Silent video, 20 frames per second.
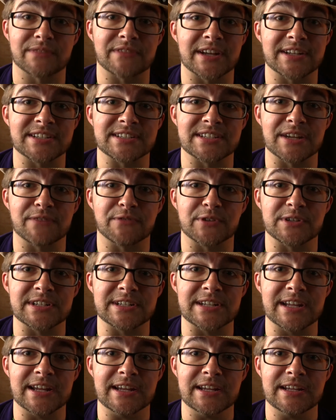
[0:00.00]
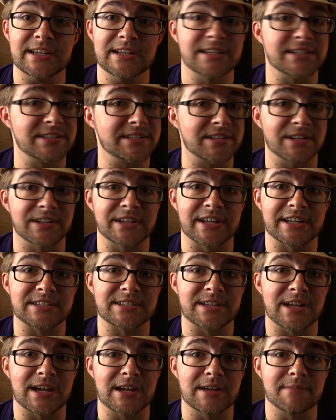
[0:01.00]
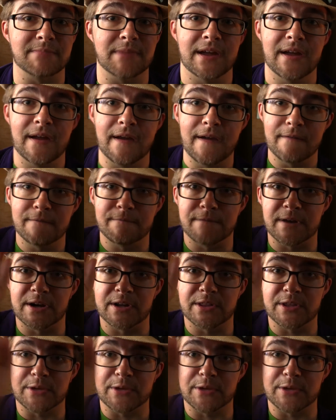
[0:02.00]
I've got to say for today. Until next time, fare